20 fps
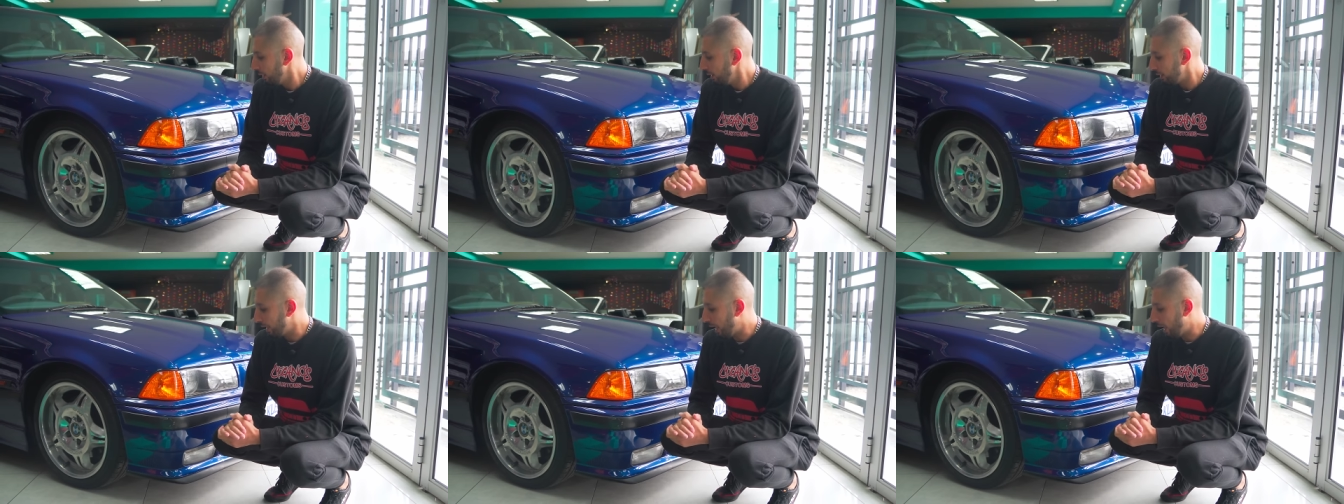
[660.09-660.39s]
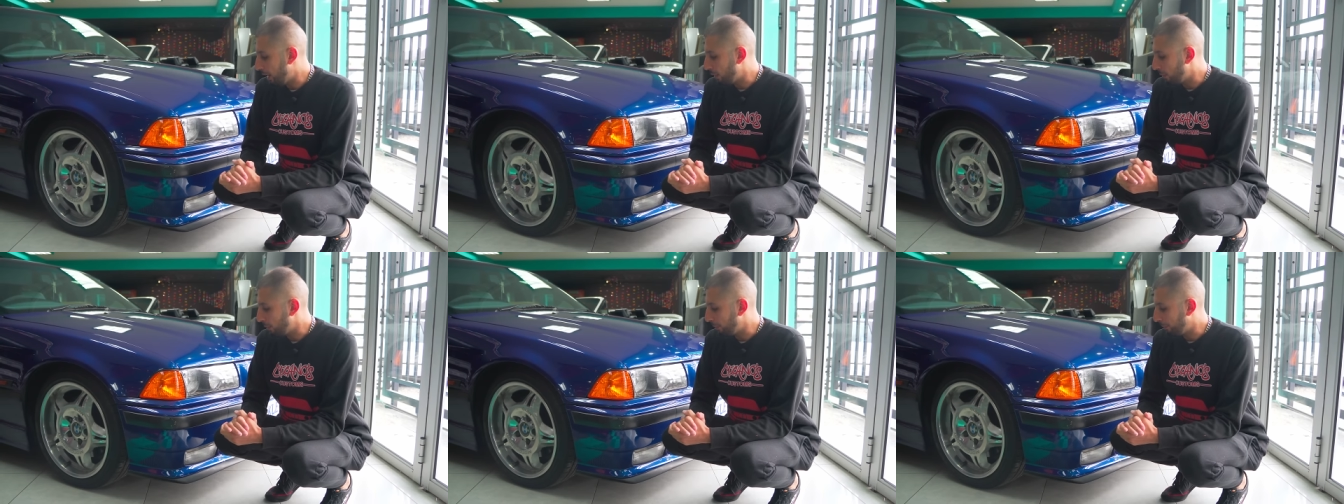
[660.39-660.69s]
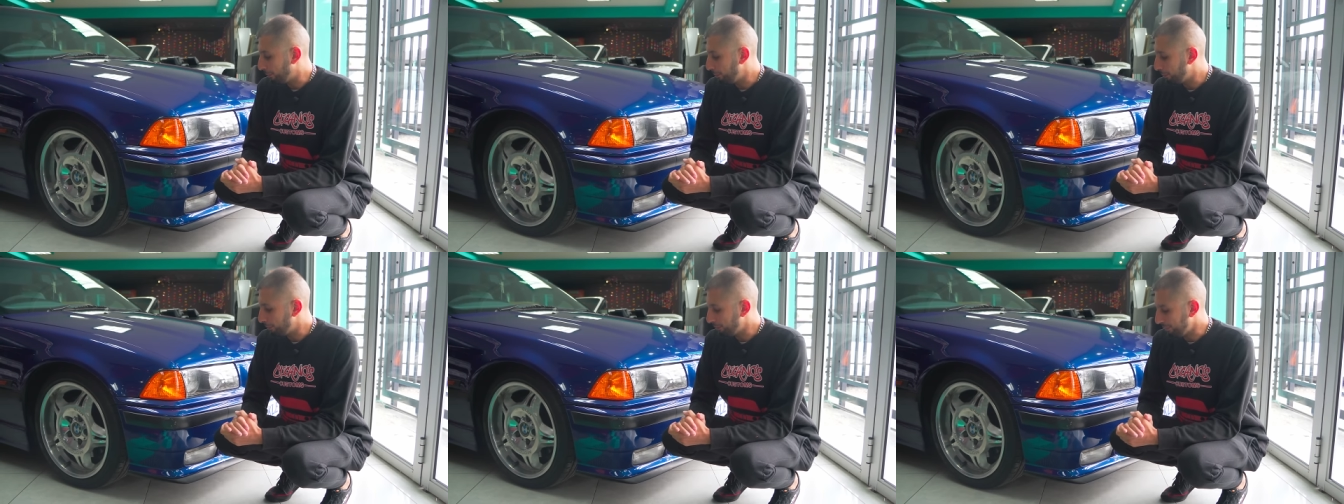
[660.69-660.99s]
Now,
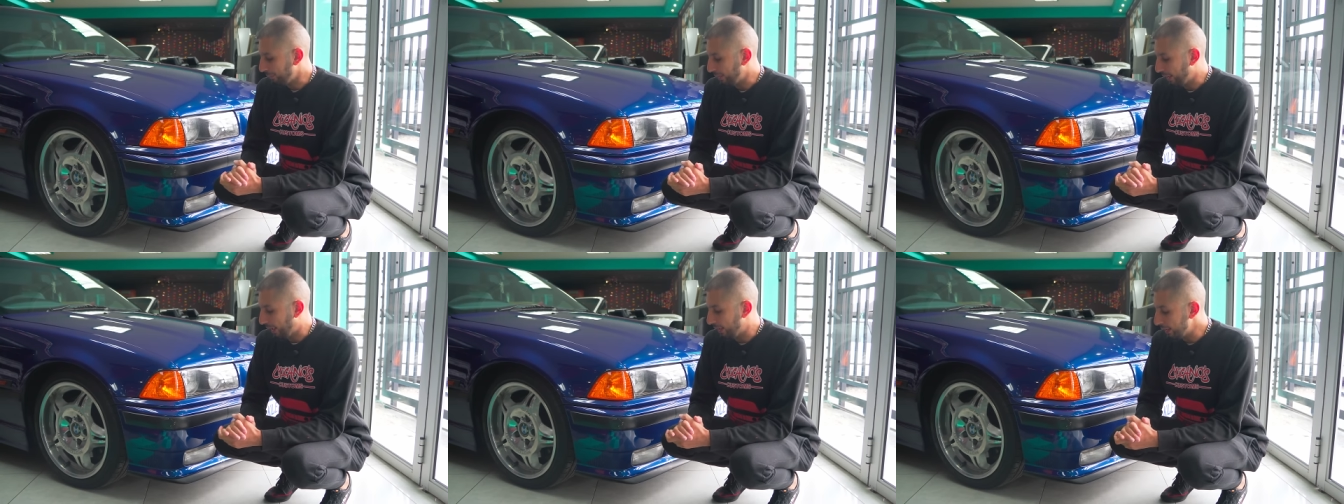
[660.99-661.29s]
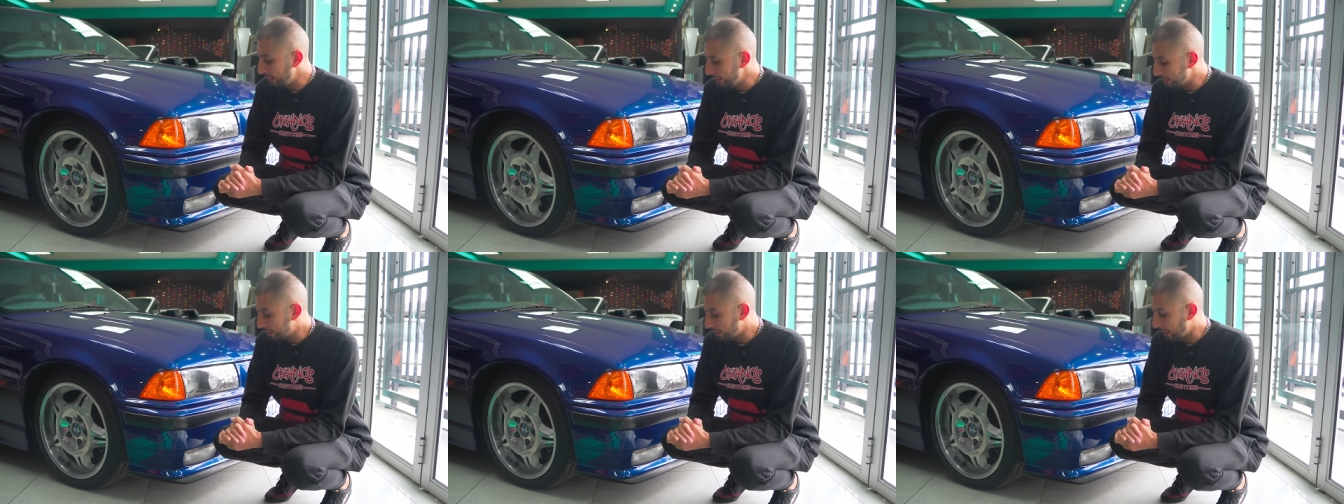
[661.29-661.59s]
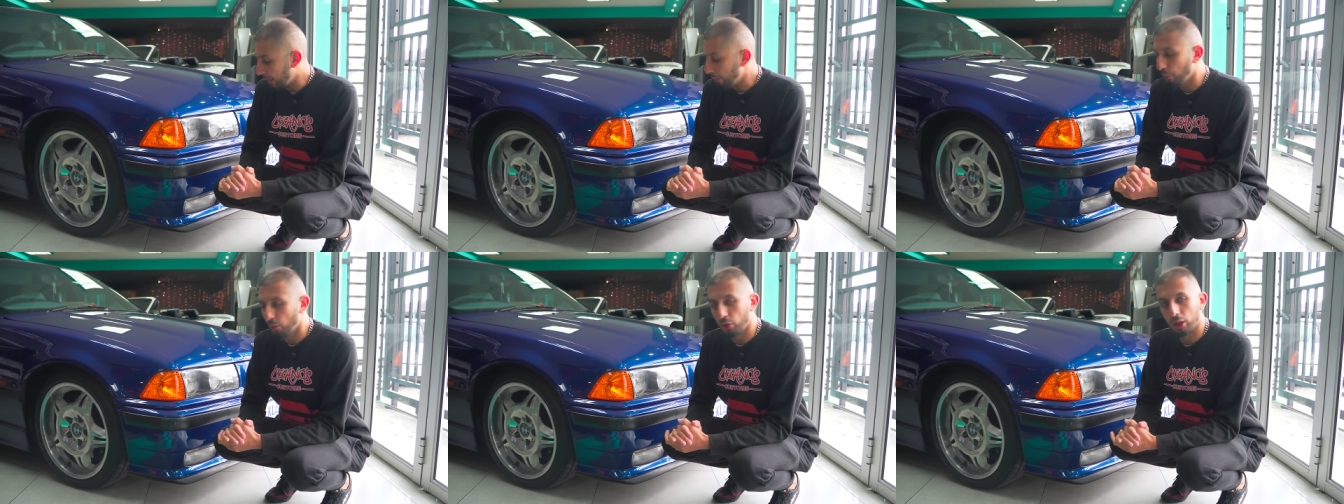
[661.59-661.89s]
there is
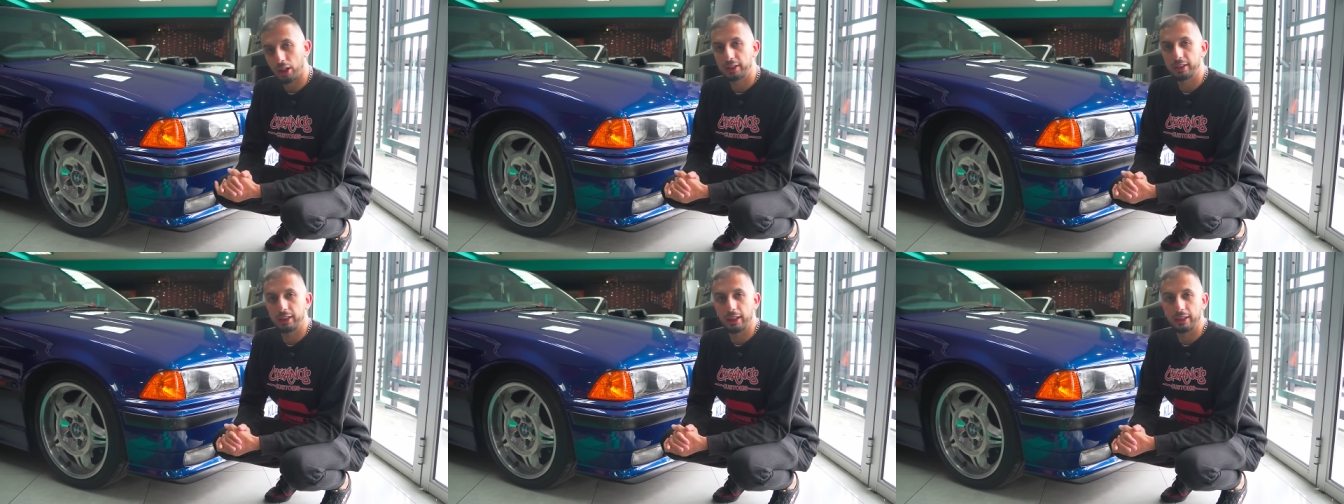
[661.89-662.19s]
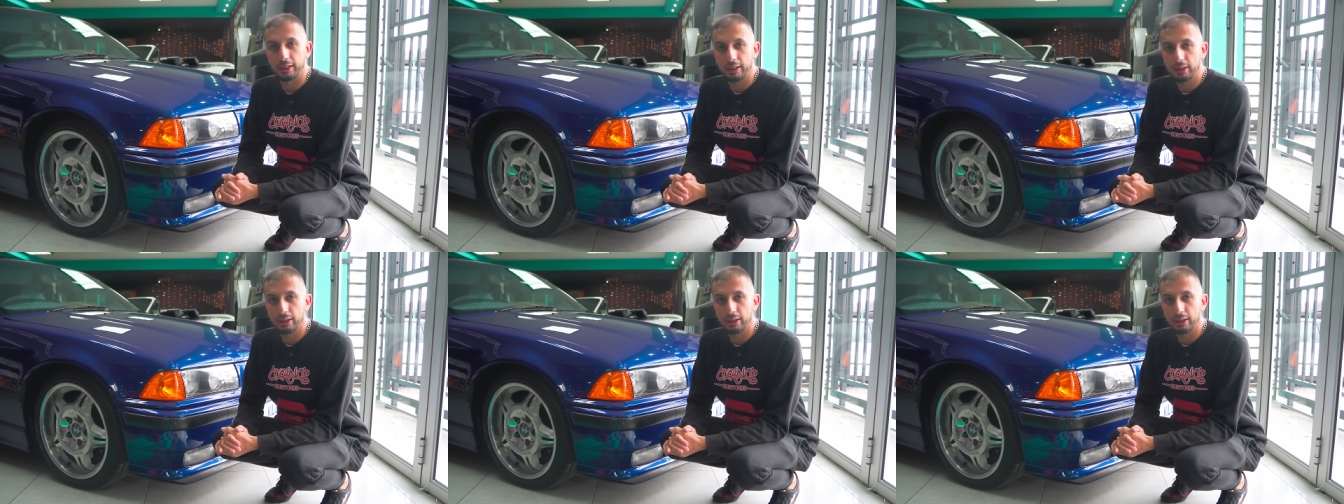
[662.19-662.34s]
some work that